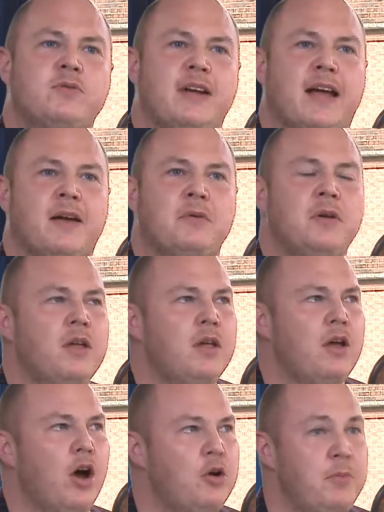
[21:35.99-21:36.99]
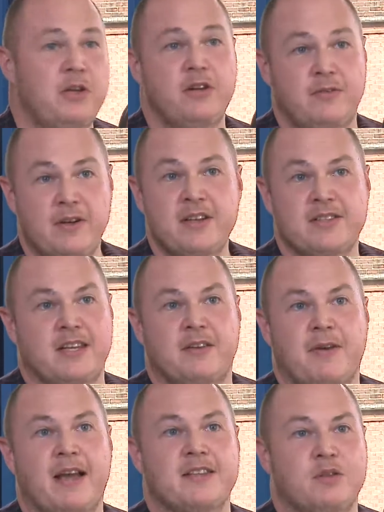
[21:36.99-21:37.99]
Now, Open University have
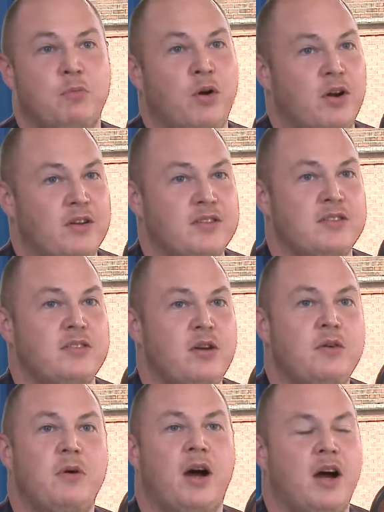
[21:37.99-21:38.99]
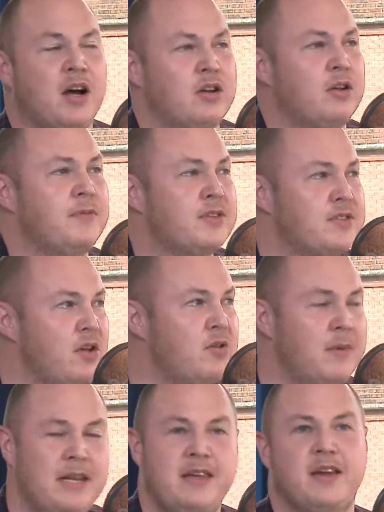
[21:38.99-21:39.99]
had to work so hard over so
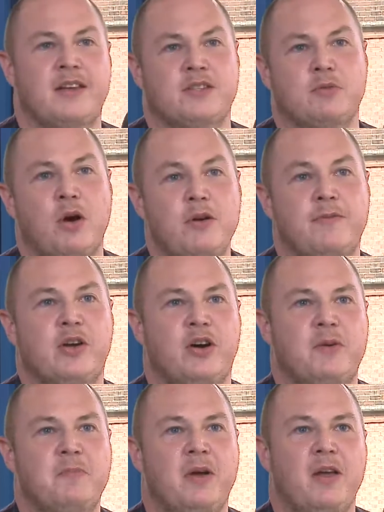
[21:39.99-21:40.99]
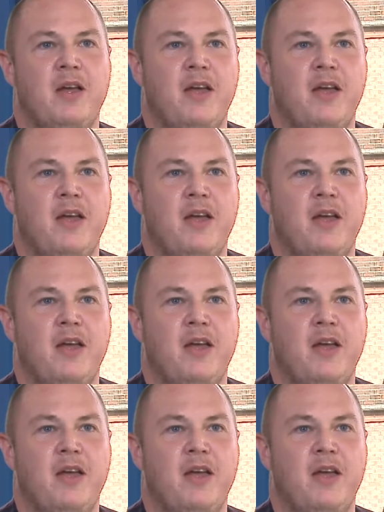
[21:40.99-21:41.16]
many years to overcome